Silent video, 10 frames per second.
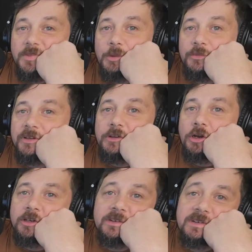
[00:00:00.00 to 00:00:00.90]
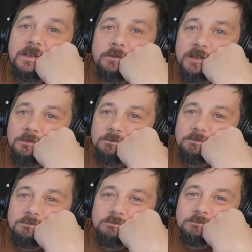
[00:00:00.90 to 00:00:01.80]
was a dark secret.
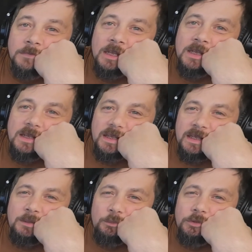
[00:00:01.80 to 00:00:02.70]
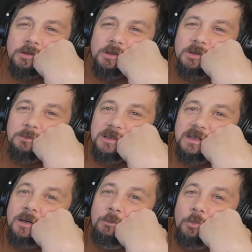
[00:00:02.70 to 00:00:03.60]
It would
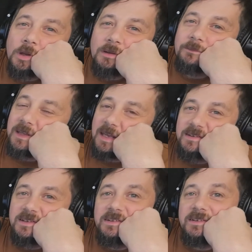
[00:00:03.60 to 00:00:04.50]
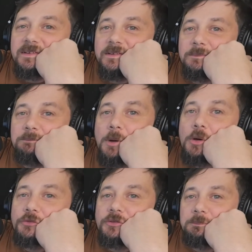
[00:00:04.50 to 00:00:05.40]
become one of Texas's
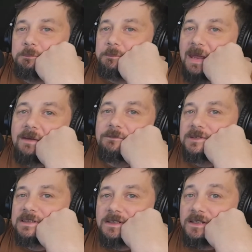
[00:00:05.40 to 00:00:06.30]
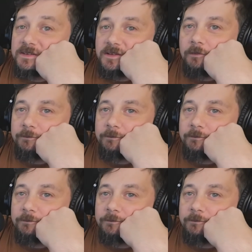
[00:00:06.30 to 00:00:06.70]
most baffling unsolved